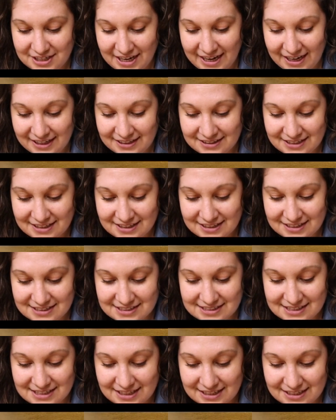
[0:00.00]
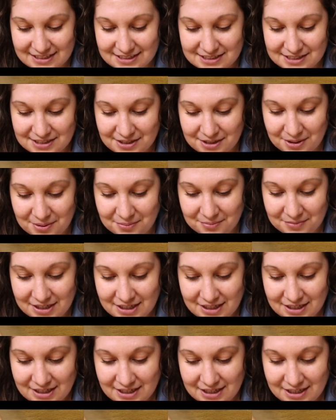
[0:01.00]
add things like some
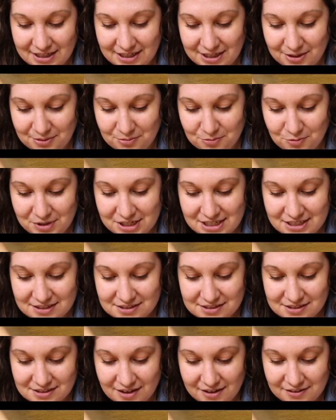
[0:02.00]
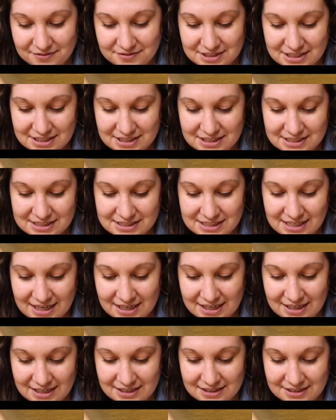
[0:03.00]
wings off to the
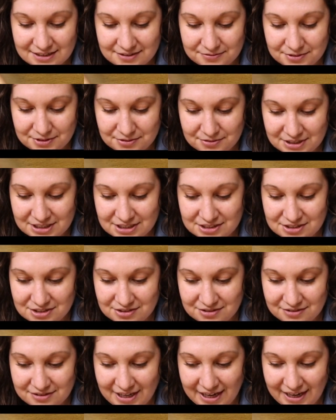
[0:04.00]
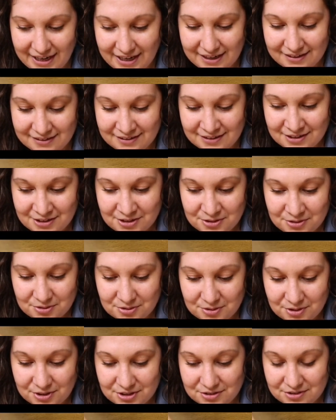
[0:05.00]
side if you want to do that,
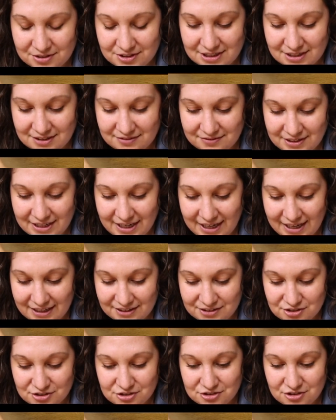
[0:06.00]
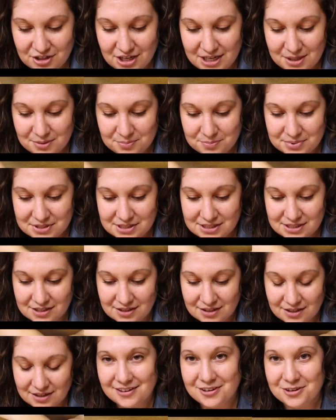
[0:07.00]
or you can even add stripes.
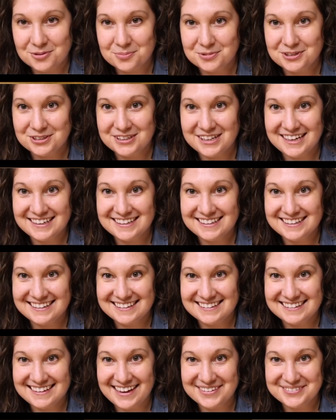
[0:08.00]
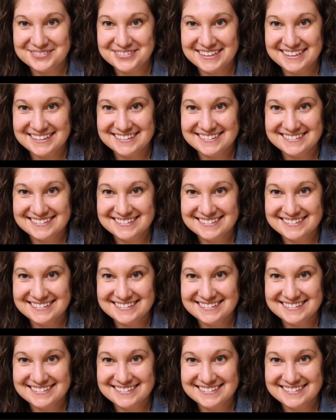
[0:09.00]
Hope you like it. Have fun.